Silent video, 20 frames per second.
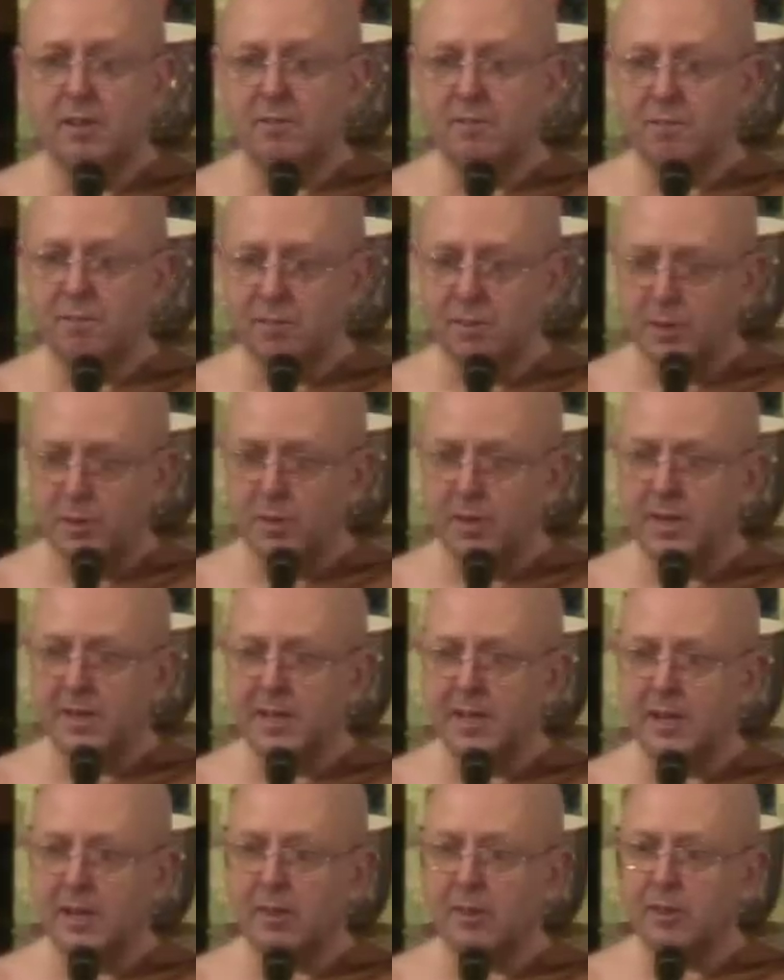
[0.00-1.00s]
floating
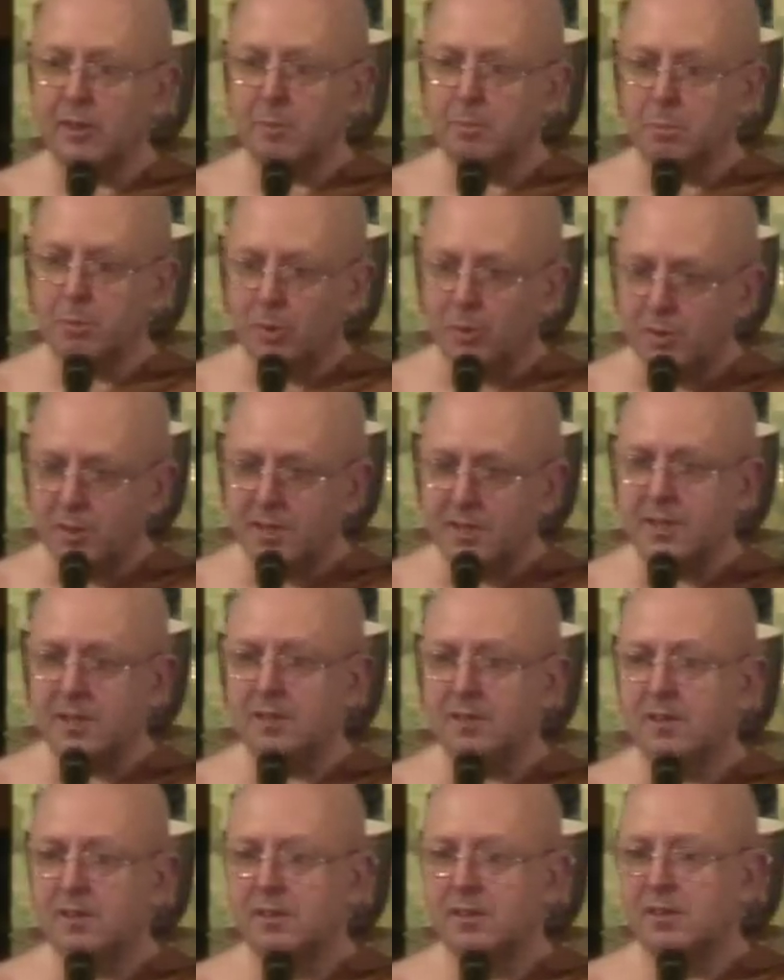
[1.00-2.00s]
out of their body
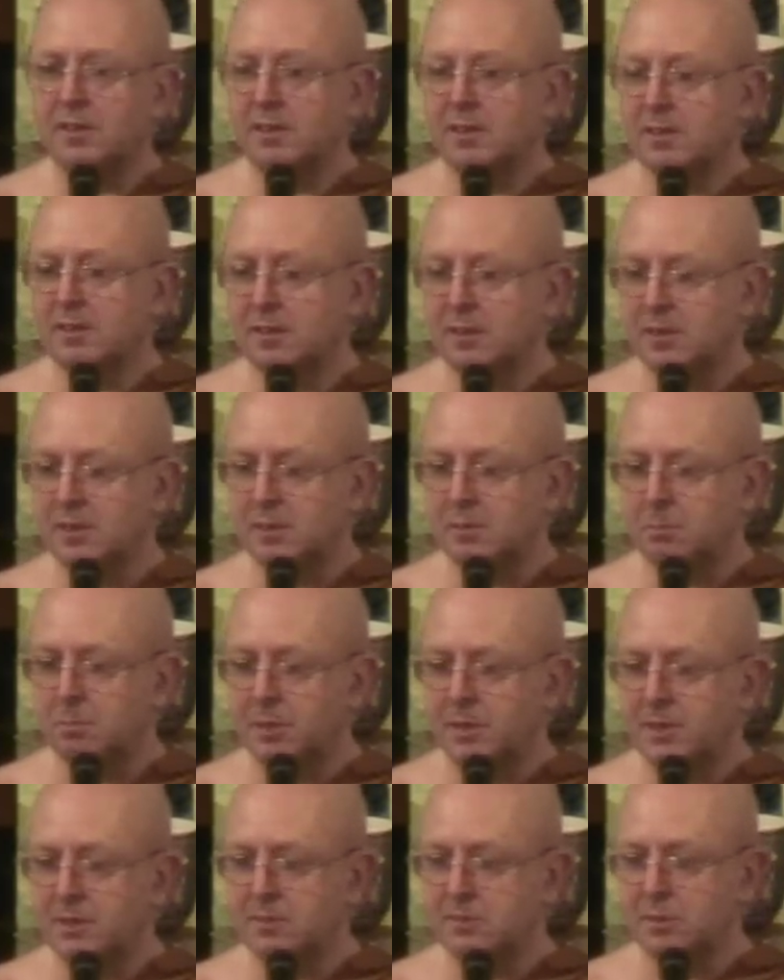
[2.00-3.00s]
and
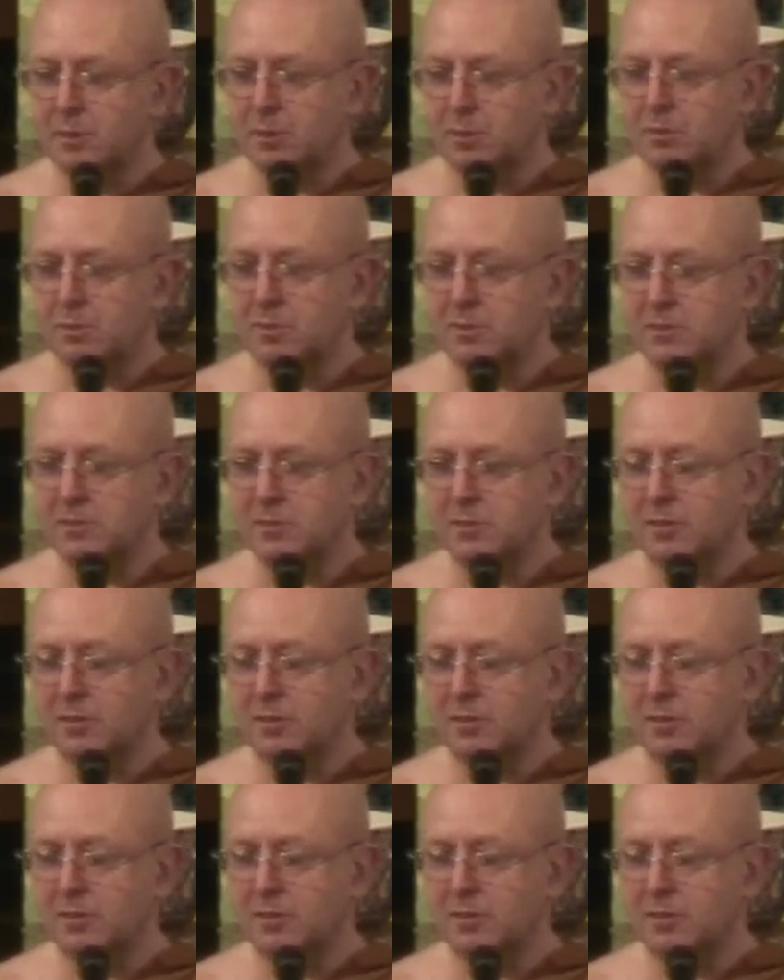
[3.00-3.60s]
being told it's